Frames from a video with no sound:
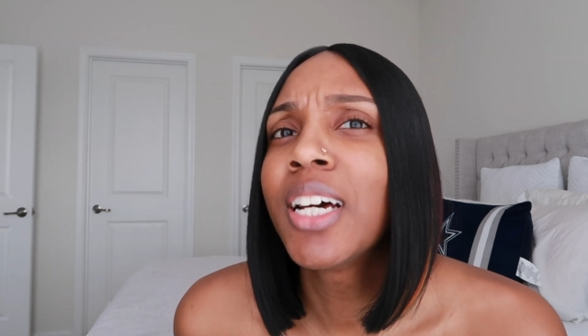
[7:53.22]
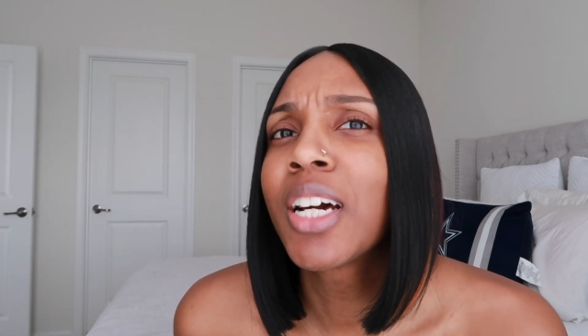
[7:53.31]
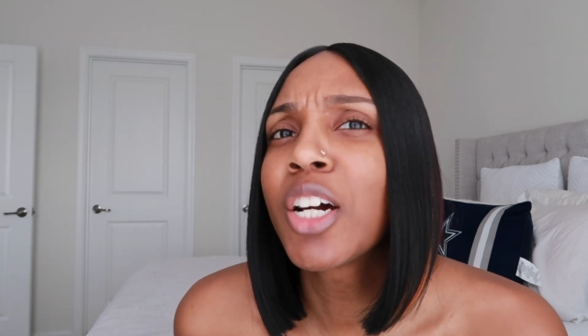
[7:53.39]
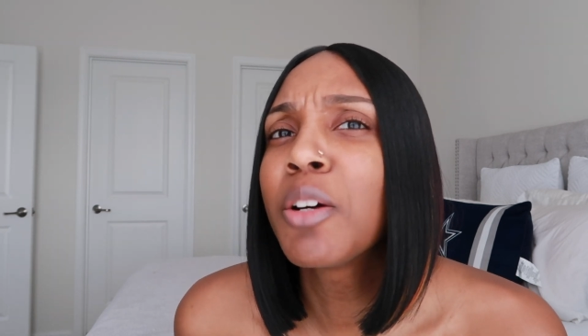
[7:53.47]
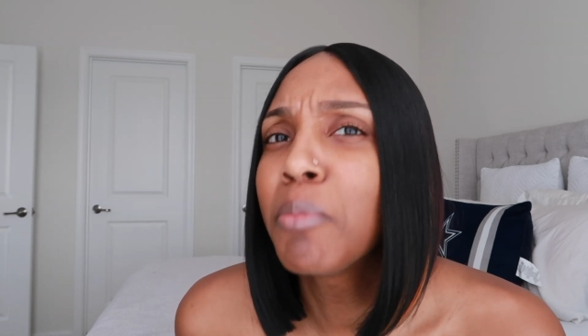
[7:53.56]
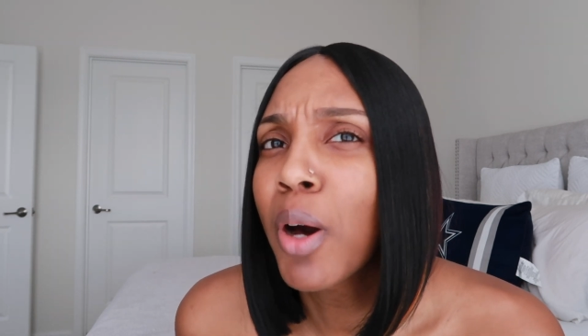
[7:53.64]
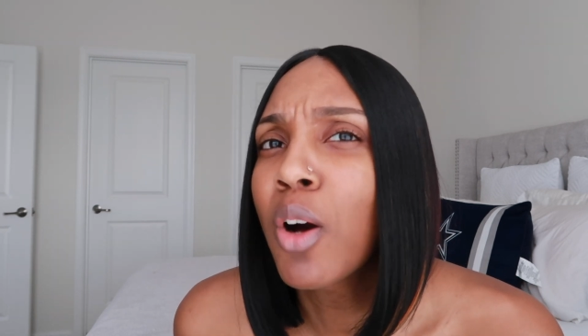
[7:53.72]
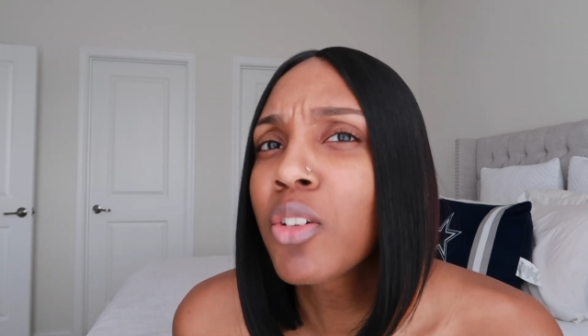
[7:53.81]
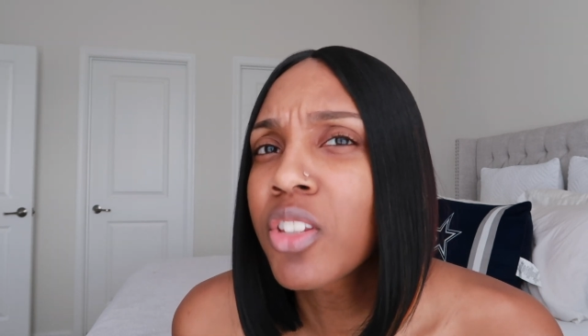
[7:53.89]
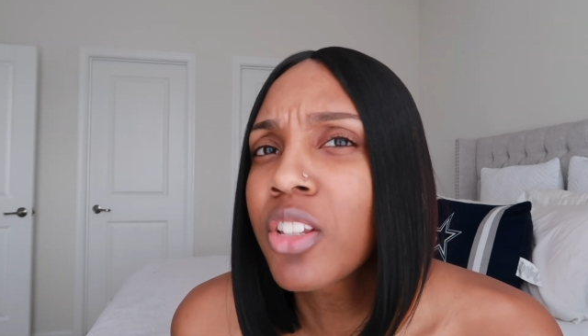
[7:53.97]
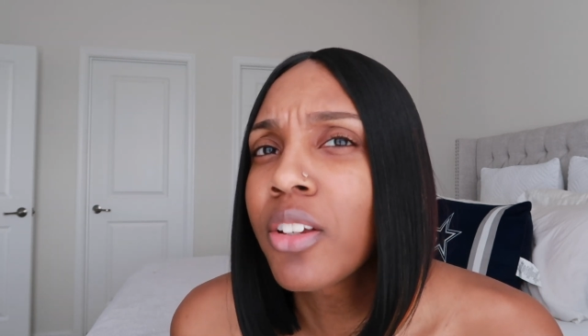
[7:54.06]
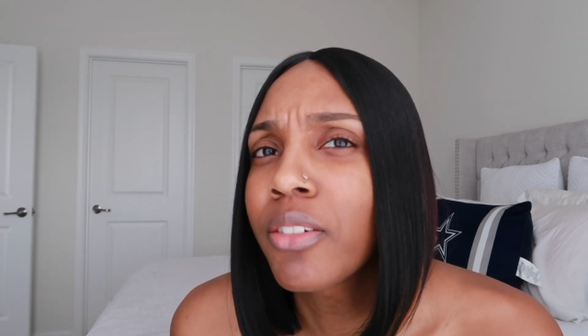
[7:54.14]

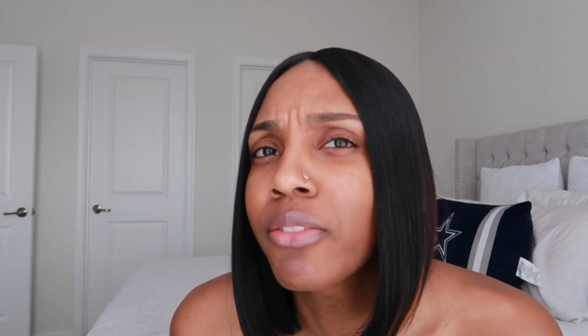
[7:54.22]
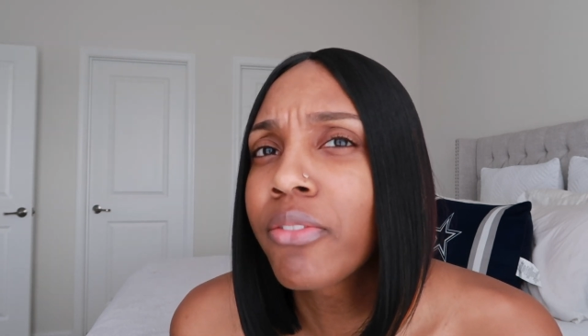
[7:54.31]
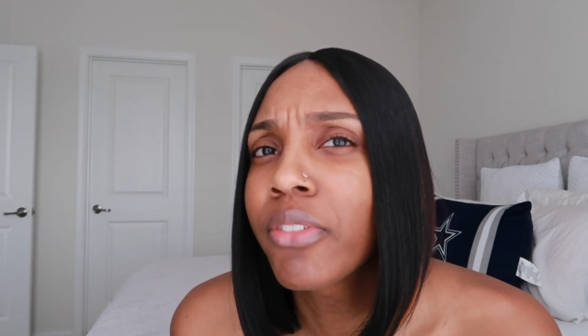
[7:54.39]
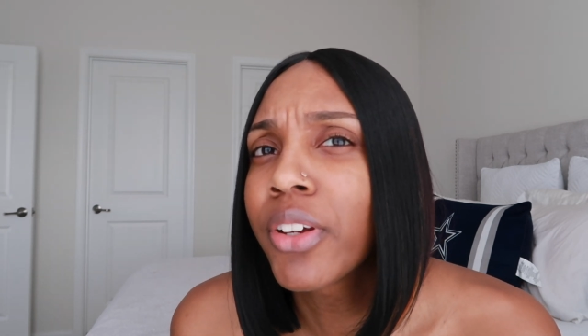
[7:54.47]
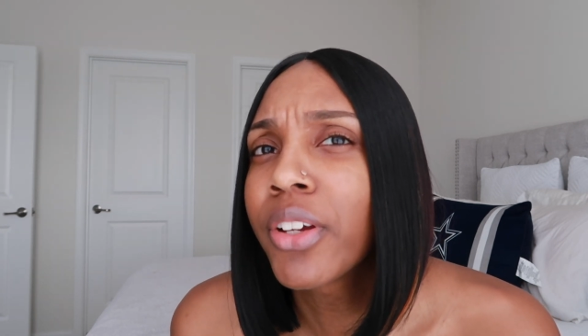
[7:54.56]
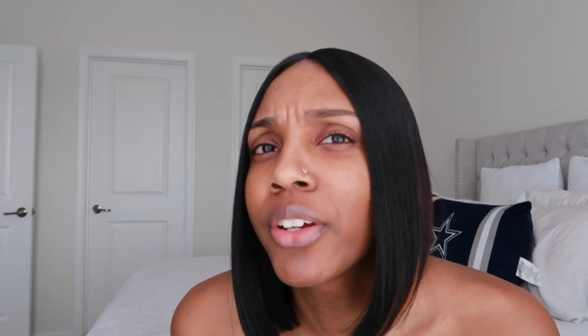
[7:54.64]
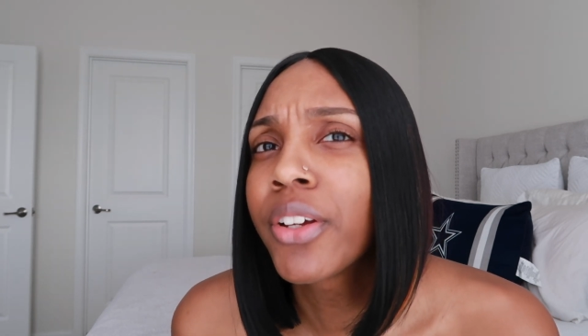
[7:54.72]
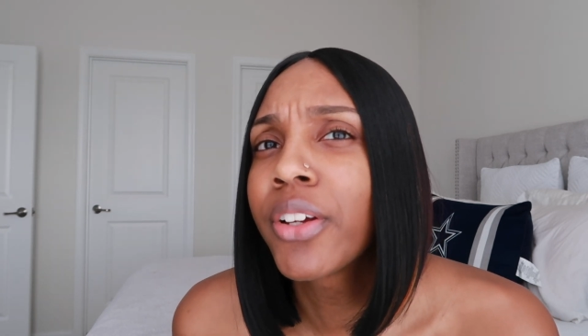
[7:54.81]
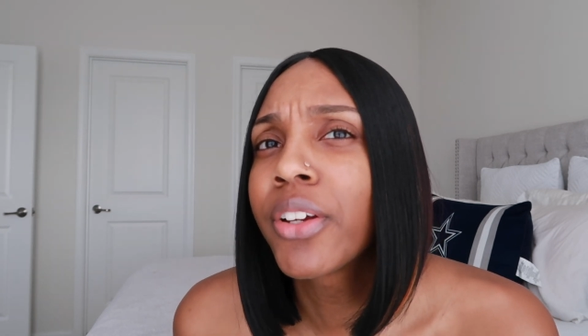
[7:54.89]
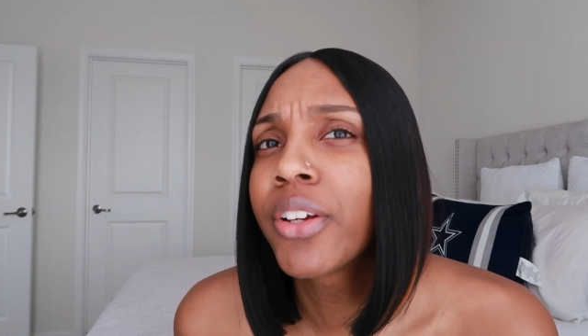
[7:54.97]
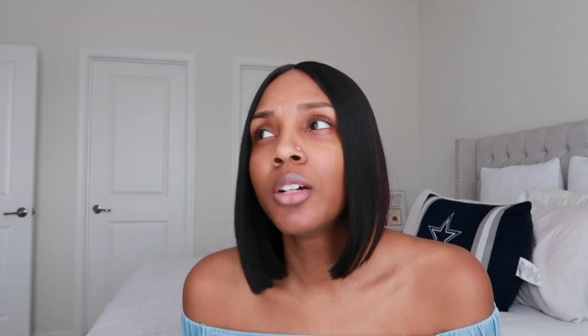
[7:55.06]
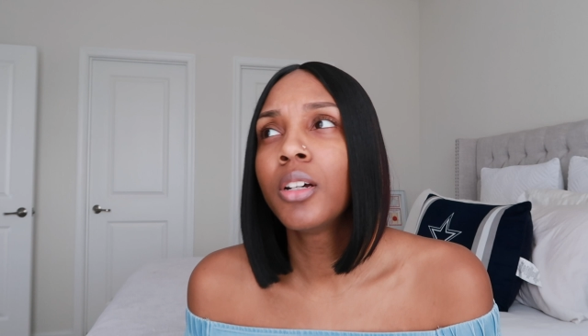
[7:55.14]
compulsive.
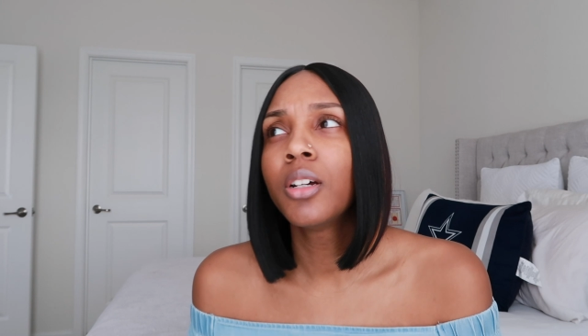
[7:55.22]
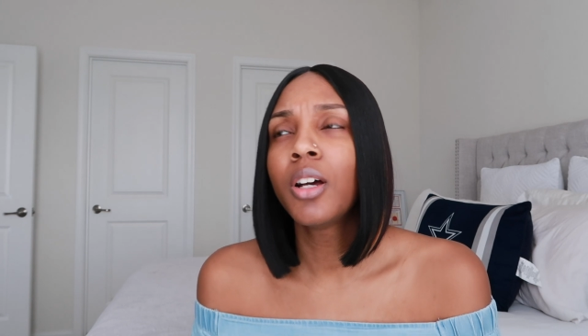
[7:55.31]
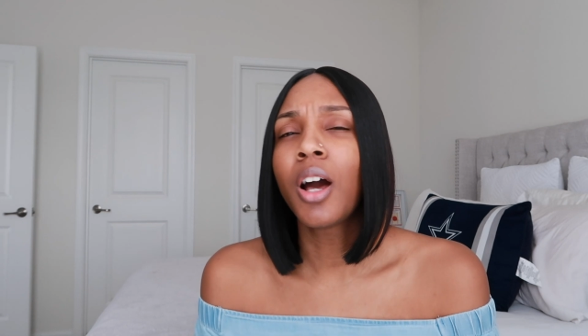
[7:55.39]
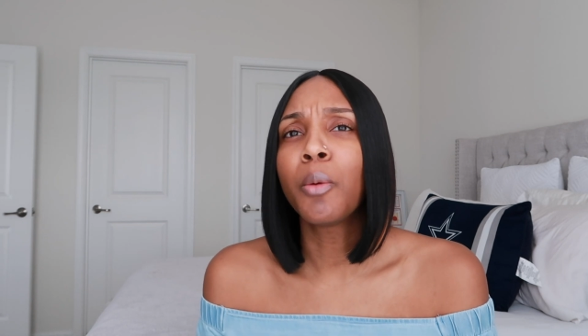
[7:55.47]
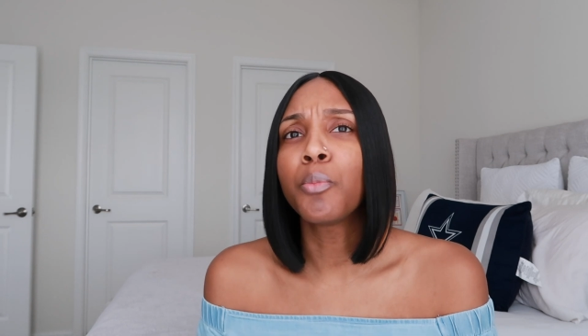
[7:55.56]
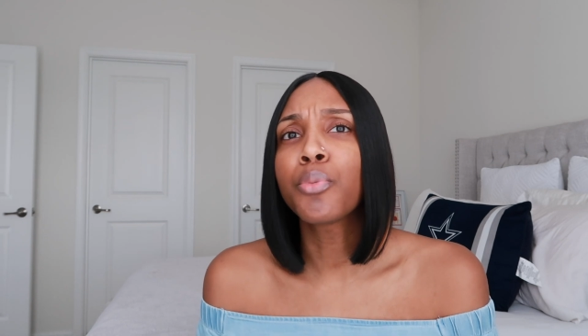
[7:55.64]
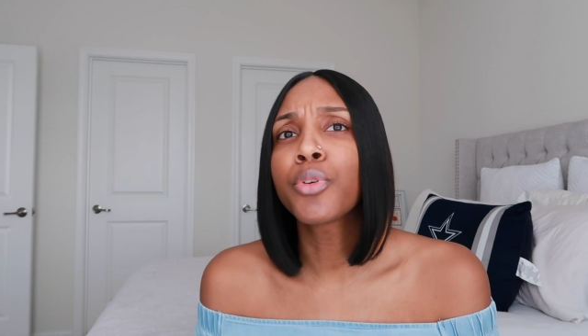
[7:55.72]
I'm